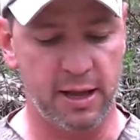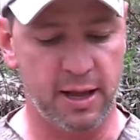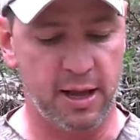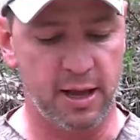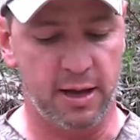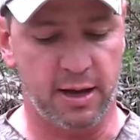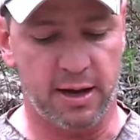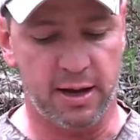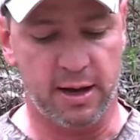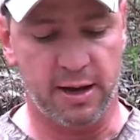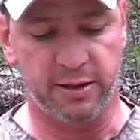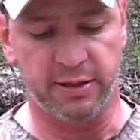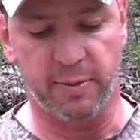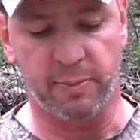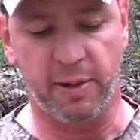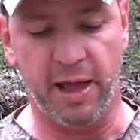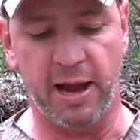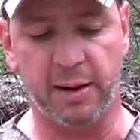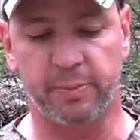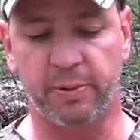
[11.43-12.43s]
This is a
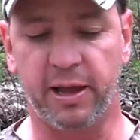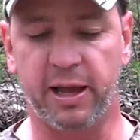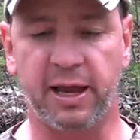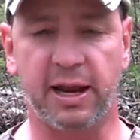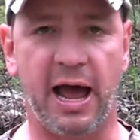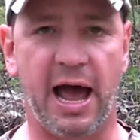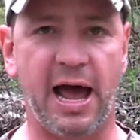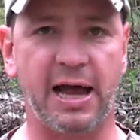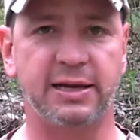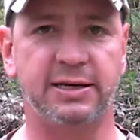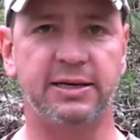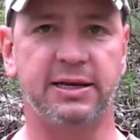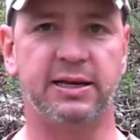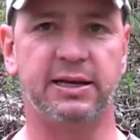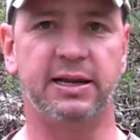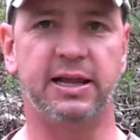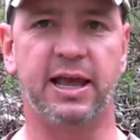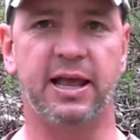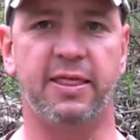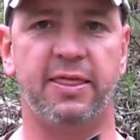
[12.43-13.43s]
knife that I use
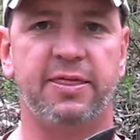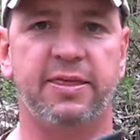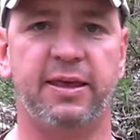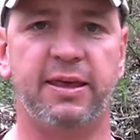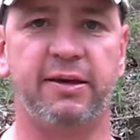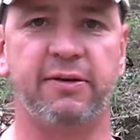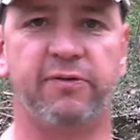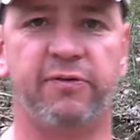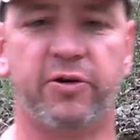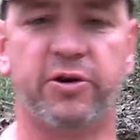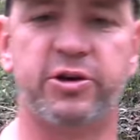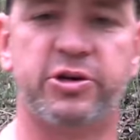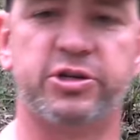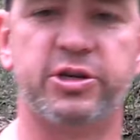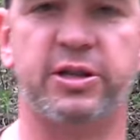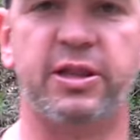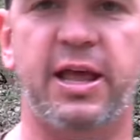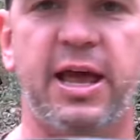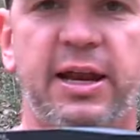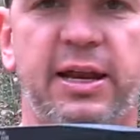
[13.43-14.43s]
to carry in the
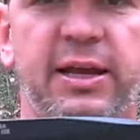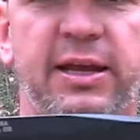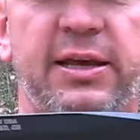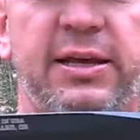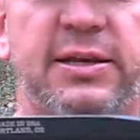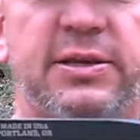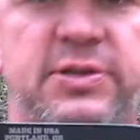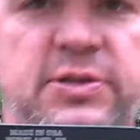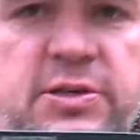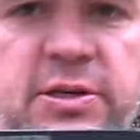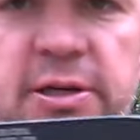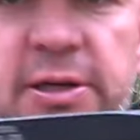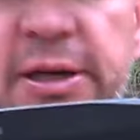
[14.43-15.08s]
woods all the time.